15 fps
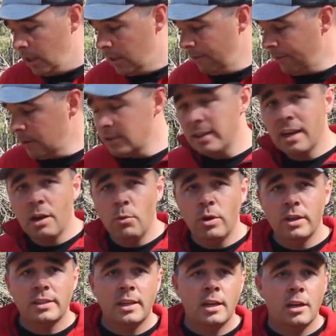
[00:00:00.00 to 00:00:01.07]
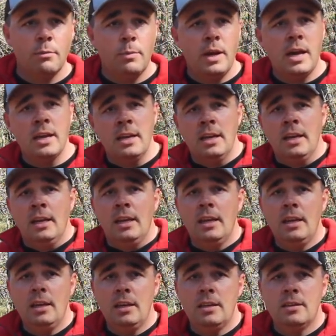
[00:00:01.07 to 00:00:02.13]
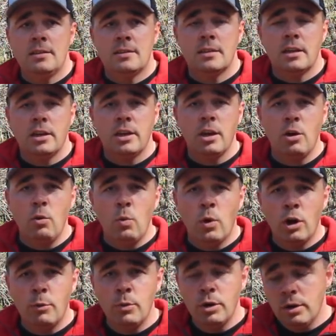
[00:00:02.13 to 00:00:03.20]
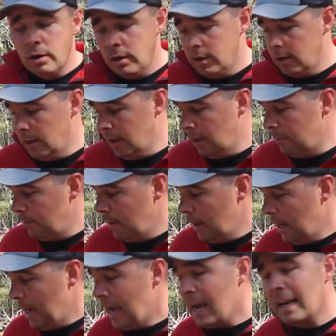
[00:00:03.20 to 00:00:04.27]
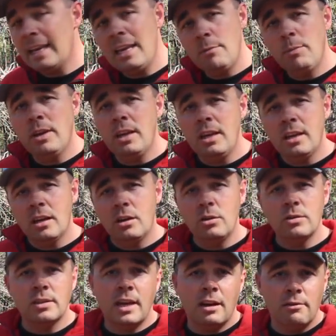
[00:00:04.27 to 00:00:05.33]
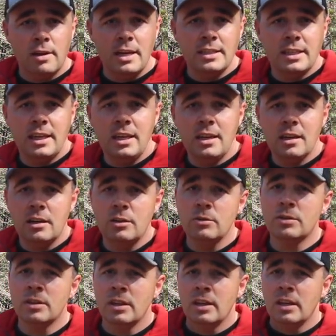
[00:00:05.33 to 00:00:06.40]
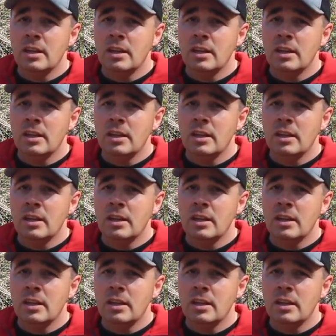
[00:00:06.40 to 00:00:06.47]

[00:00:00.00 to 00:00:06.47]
The first thing I want to talk about is goat wormer. I keep Kikos, I raise Kikos.